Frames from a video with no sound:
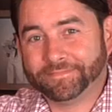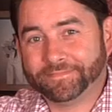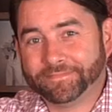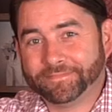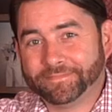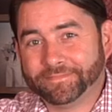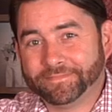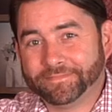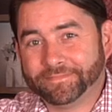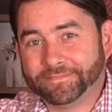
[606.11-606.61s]

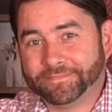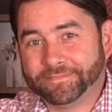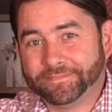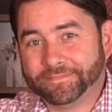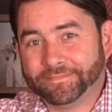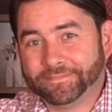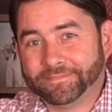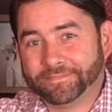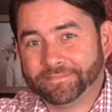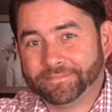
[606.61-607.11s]

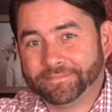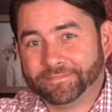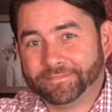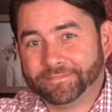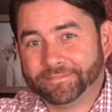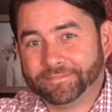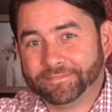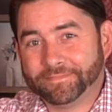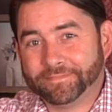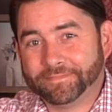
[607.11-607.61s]

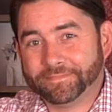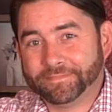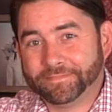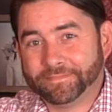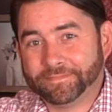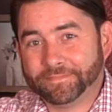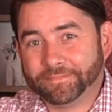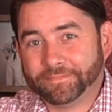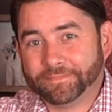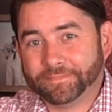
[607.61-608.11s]

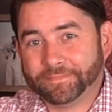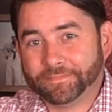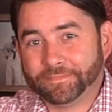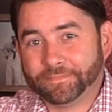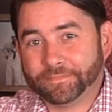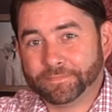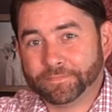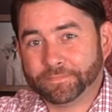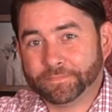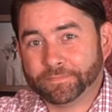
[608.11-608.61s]

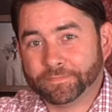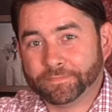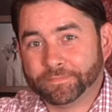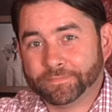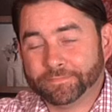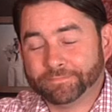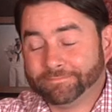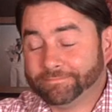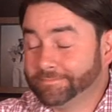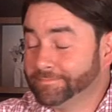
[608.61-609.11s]

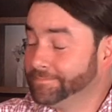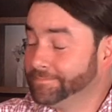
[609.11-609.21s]
No words are spoken by the person on screen.